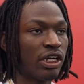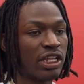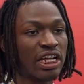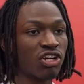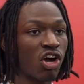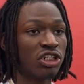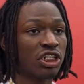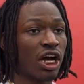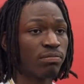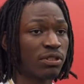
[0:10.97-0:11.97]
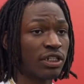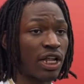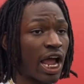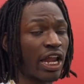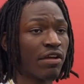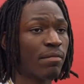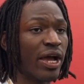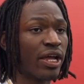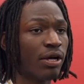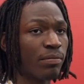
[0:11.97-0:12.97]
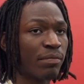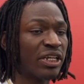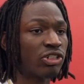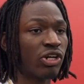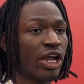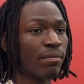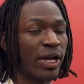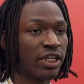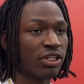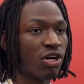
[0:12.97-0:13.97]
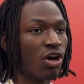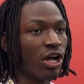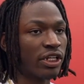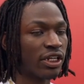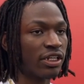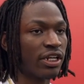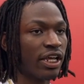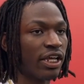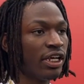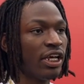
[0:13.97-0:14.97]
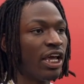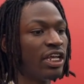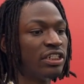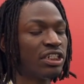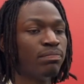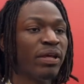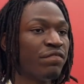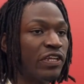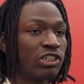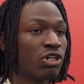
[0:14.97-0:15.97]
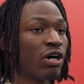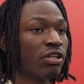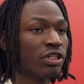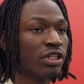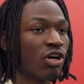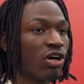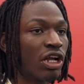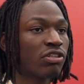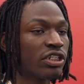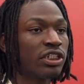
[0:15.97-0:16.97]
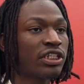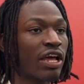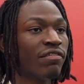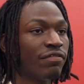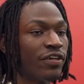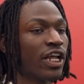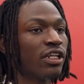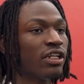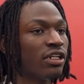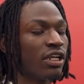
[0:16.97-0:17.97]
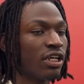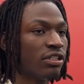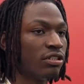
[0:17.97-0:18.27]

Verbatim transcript: that's our job to line everybody up and make sure everybody get the call at the end of the day, and just being physical out there, going out there and just having fun at the end of the day.